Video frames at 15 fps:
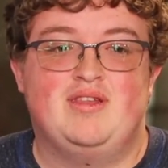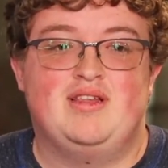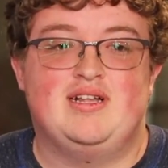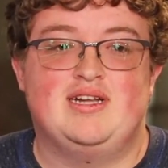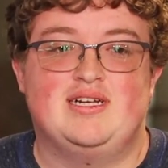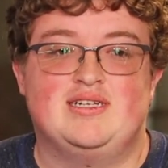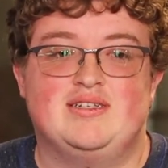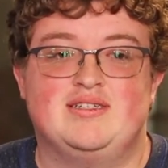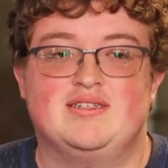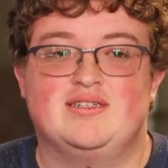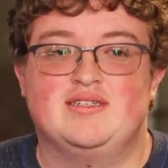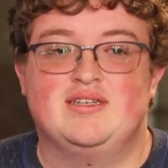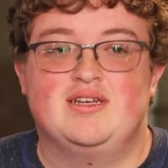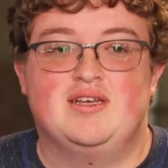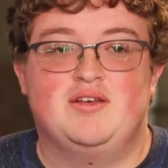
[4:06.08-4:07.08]
And
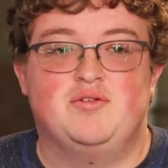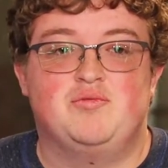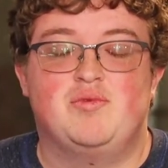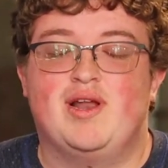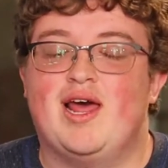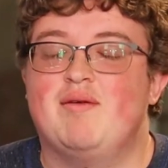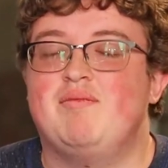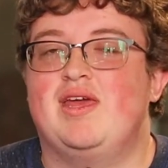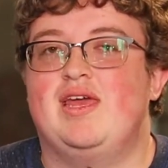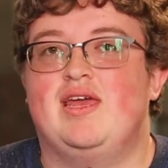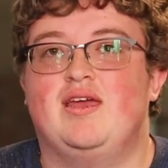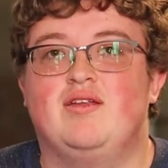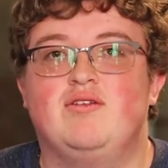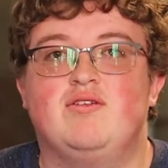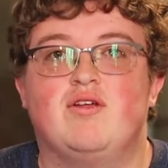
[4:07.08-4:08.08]
when I'm
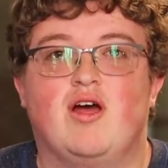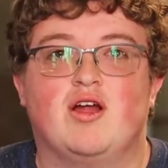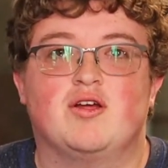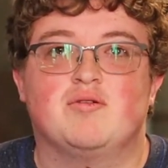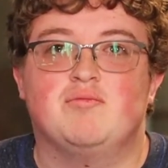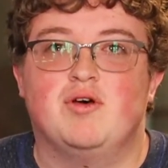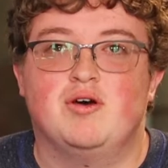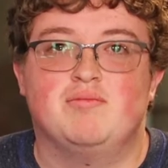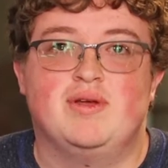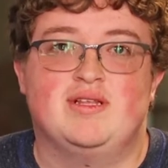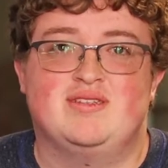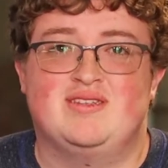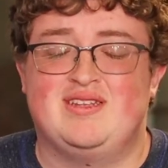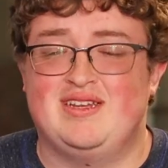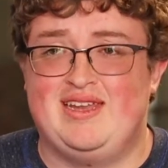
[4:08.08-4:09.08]
in dark
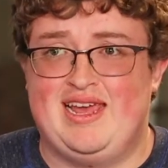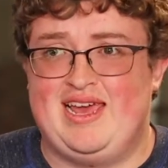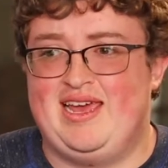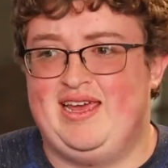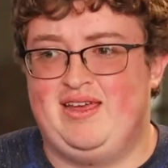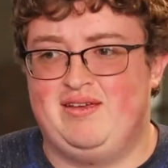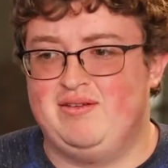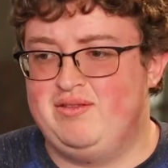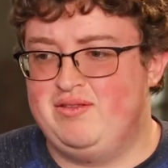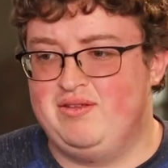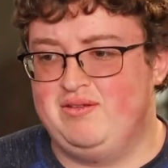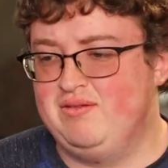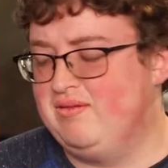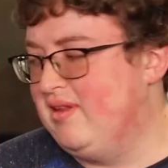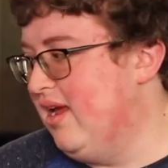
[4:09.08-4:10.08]
moments, today,
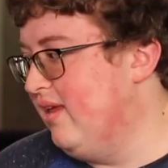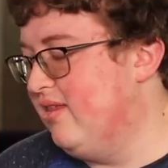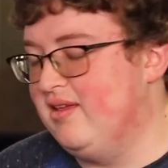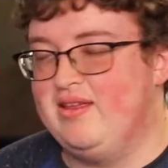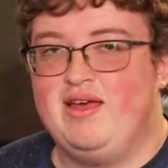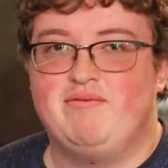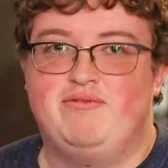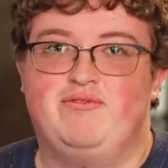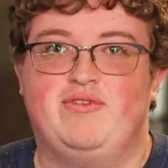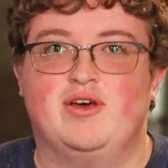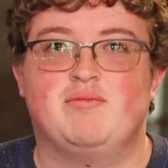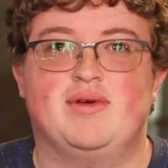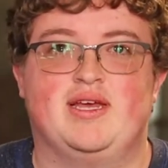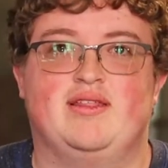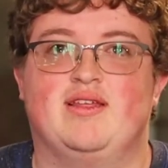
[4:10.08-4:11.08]
the day that I'm
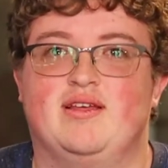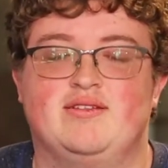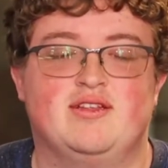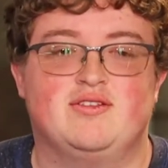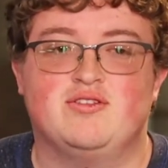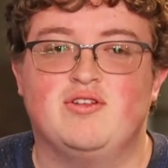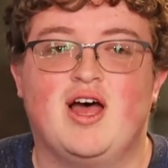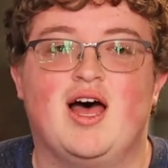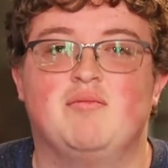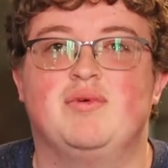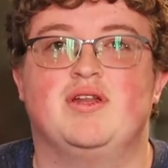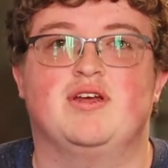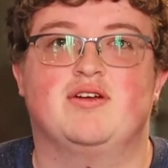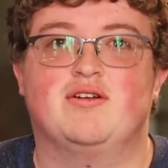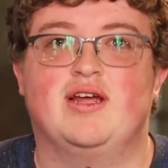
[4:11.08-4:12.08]
filming this, it's not
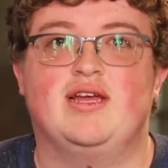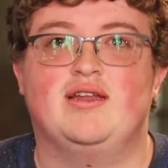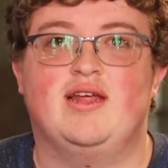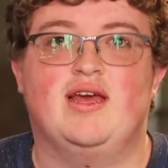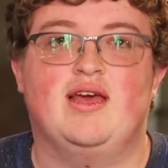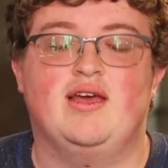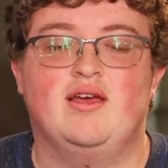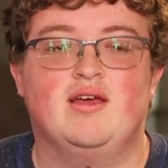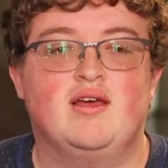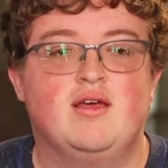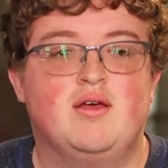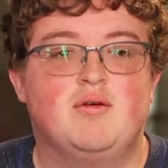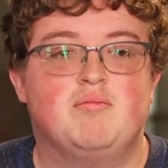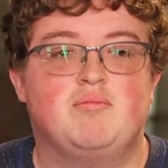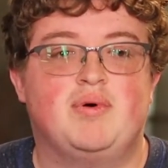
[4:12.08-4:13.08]
been a great day,
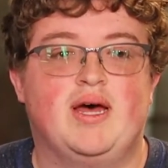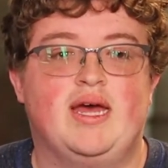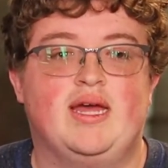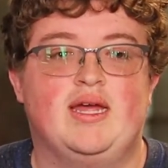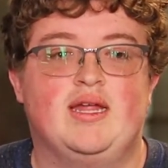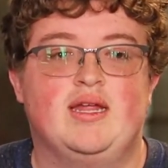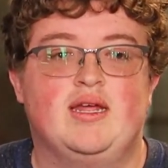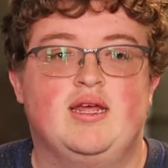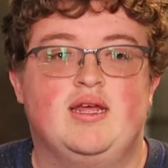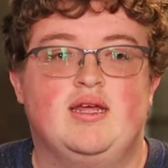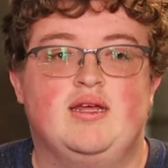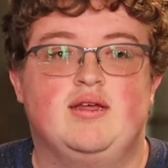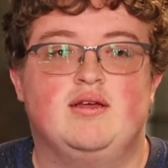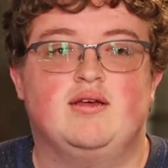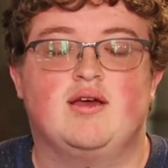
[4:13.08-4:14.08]
but
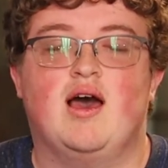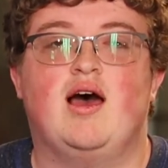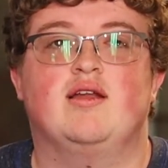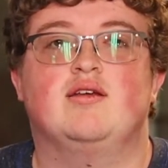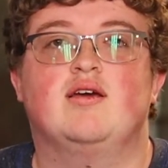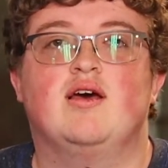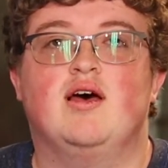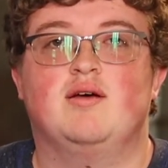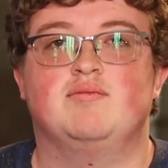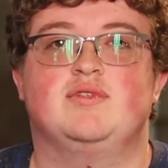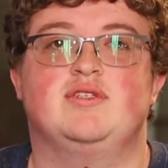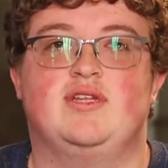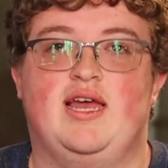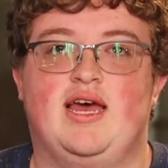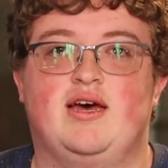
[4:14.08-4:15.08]
God
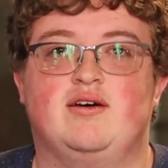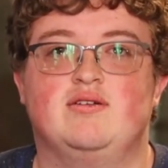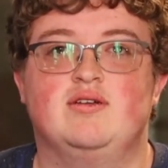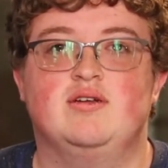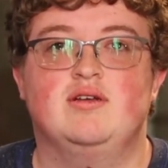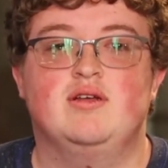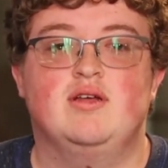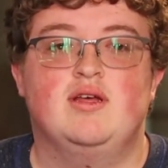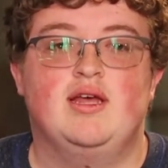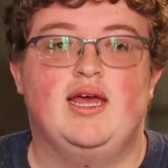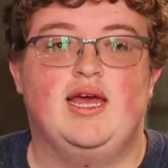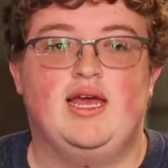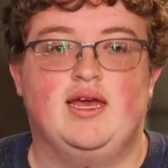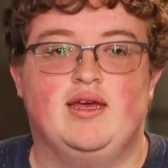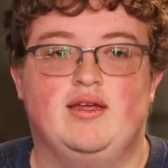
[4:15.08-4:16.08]
comes down
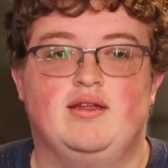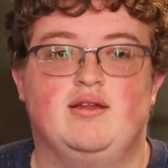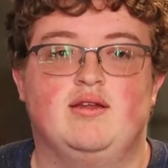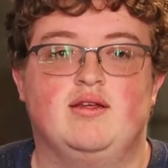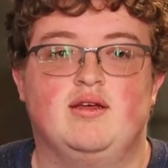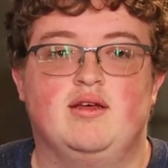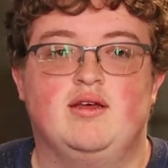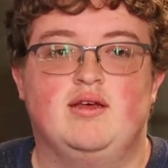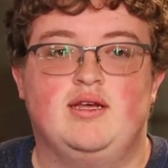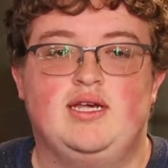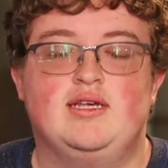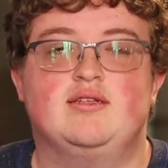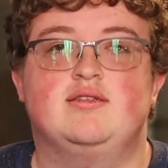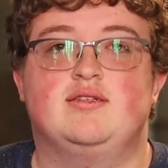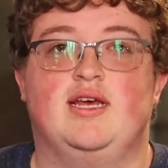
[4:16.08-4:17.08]
and
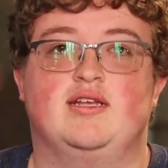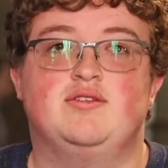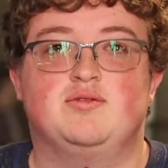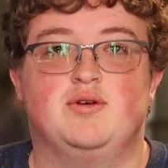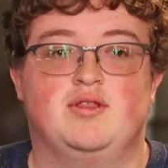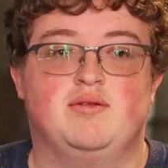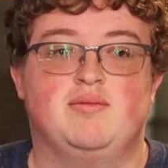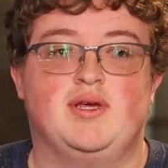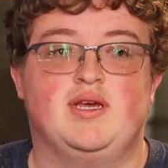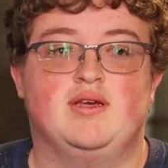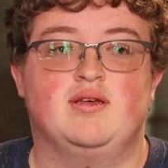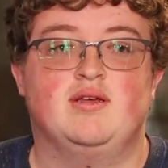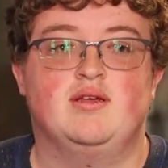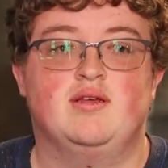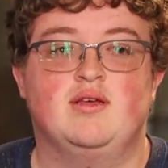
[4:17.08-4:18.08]
he sits with me.
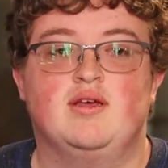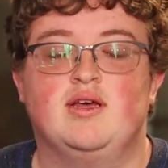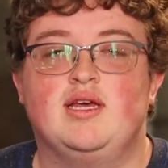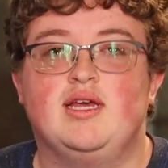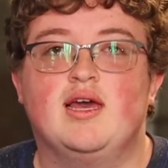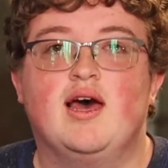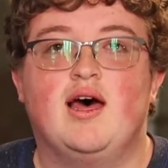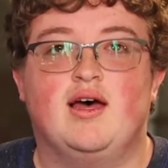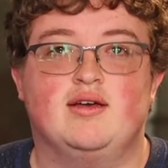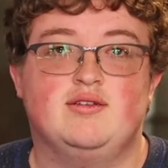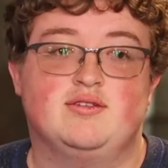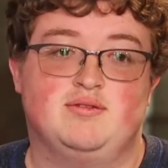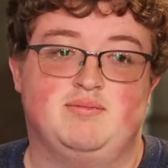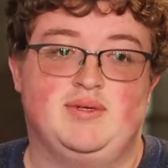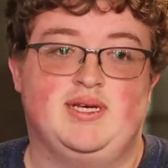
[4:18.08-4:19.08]
He
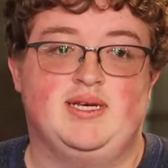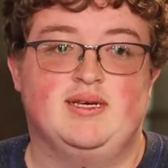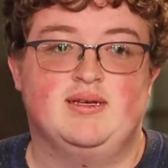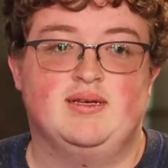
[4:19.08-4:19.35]
hugs me.